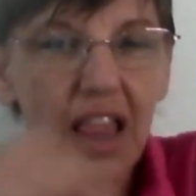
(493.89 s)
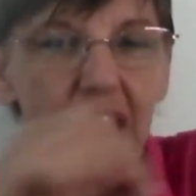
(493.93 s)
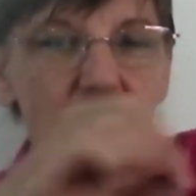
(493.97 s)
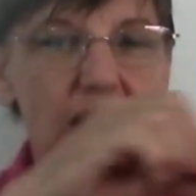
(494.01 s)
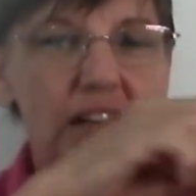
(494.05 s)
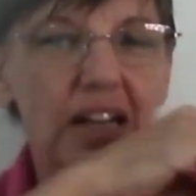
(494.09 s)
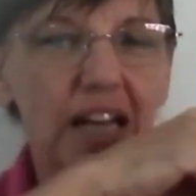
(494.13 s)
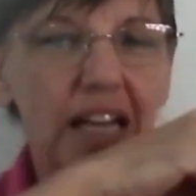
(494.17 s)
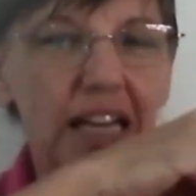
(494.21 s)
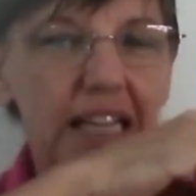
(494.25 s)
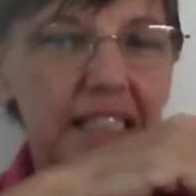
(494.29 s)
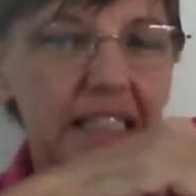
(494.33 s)

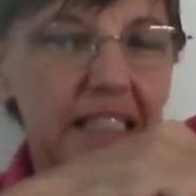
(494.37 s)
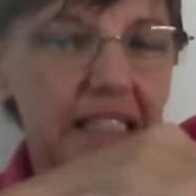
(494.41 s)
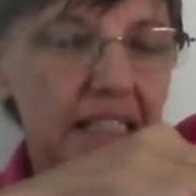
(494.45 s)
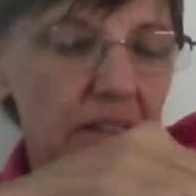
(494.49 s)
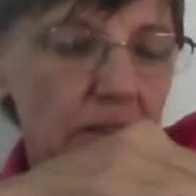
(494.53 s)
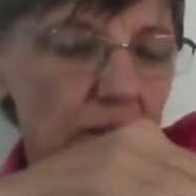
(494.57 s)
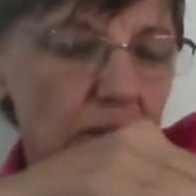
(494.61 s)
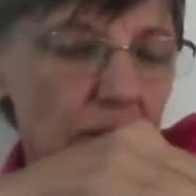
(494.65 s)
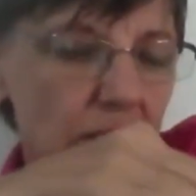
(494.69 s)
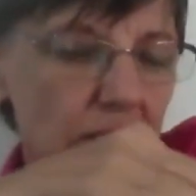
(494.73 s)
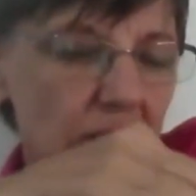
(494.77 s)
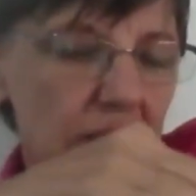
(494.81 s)
They're like
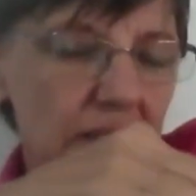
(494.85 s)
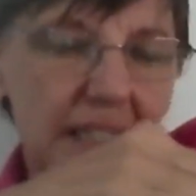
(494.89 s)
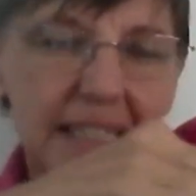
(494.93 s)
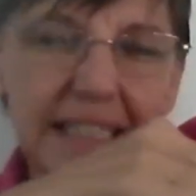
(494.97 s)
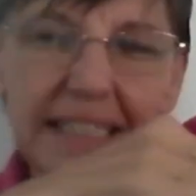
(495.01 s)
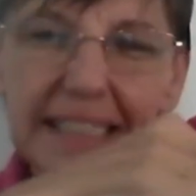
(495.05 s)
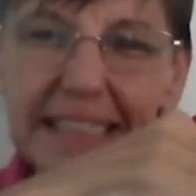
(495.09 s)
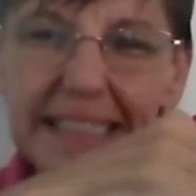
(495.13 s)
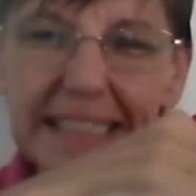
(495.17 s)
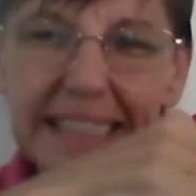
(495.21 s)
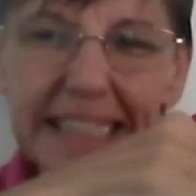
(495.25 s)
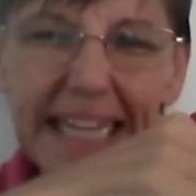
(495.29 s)
little
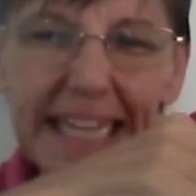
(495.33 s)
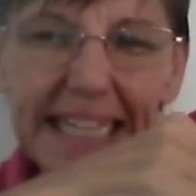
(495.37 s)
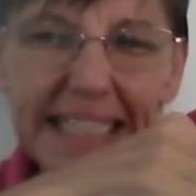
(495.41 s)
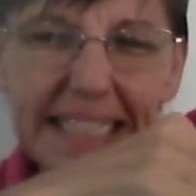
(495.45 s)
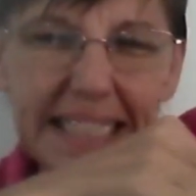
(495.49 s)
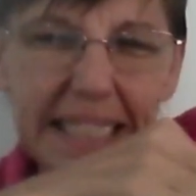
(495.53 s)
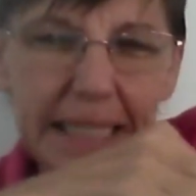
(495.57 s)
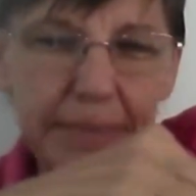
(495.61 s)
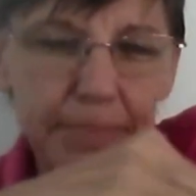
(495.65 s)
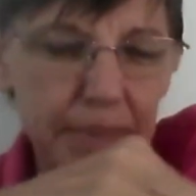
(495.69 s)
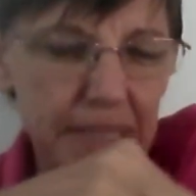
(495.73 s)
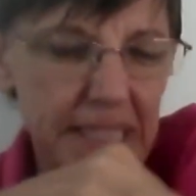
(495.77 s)

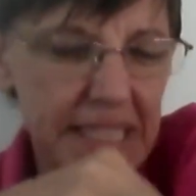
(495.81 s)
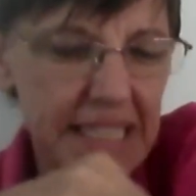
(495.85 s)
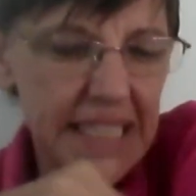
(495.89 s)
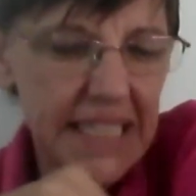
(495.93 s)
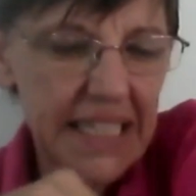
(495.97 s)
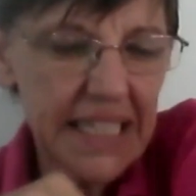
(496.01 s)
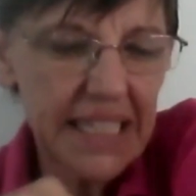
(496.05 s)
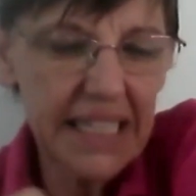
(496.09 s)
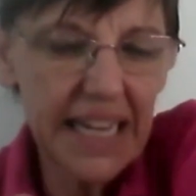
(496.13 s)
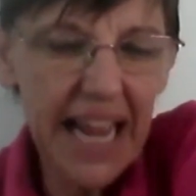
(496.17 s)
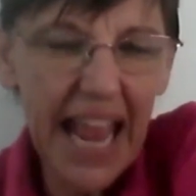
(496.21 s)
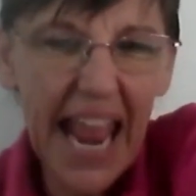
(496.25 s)

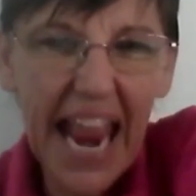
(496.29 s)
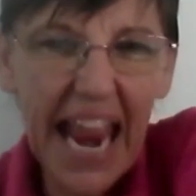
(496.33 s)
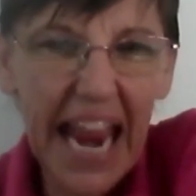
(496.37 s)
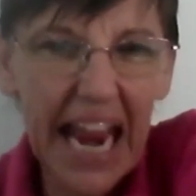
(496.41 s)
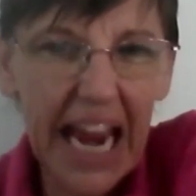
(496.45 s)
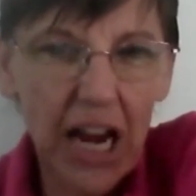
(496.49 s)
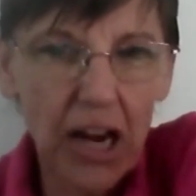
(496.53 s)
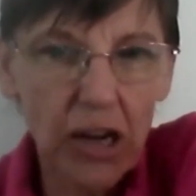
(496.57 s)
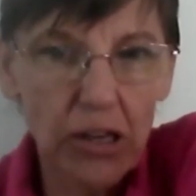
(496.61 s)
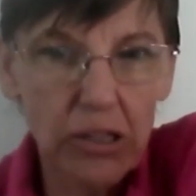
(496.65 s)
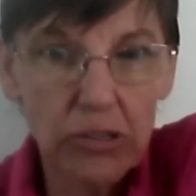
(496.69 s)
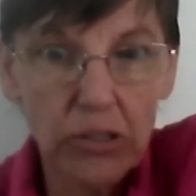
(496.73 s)
itsy-bitsy
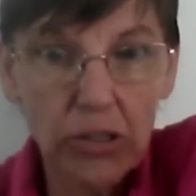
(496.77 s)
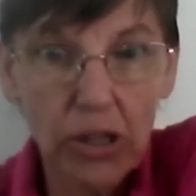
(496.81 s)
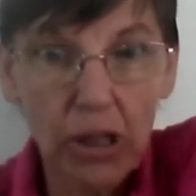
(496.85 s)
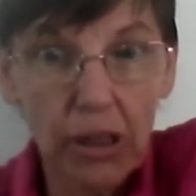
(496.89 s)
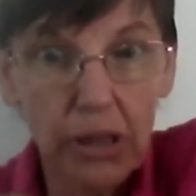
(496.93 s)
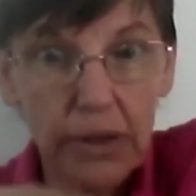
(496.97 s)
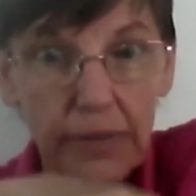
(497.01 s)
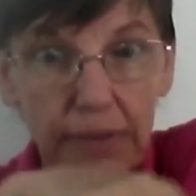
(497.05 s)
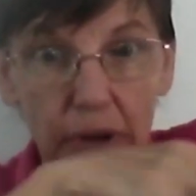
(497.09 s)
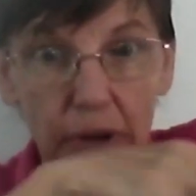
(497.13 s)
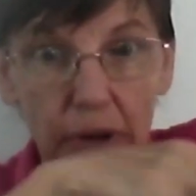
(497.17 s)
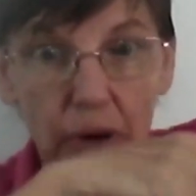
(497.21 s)
hairs all
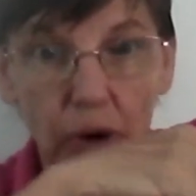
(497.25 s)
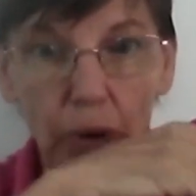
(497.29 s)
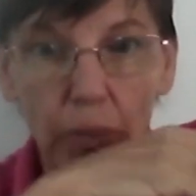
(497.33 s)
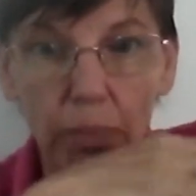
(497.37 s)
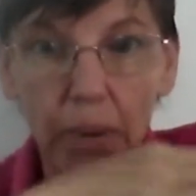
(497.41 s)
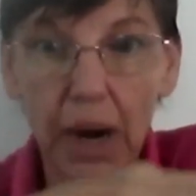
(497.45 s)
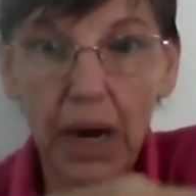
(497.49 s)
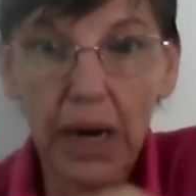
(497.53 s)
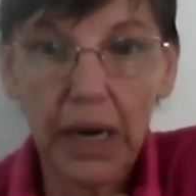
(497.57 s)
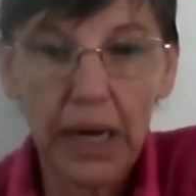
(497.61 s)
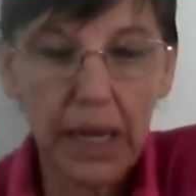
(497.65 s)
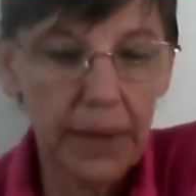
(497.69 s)
over your whole
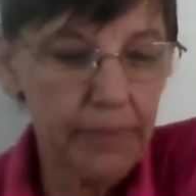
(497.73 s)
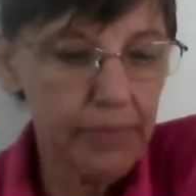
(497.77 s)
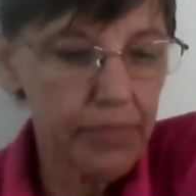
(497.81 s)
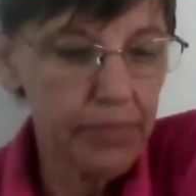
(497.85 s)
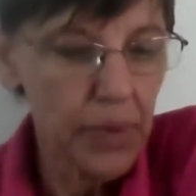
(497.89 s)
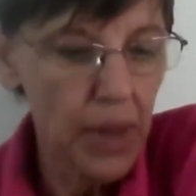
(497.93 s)
body.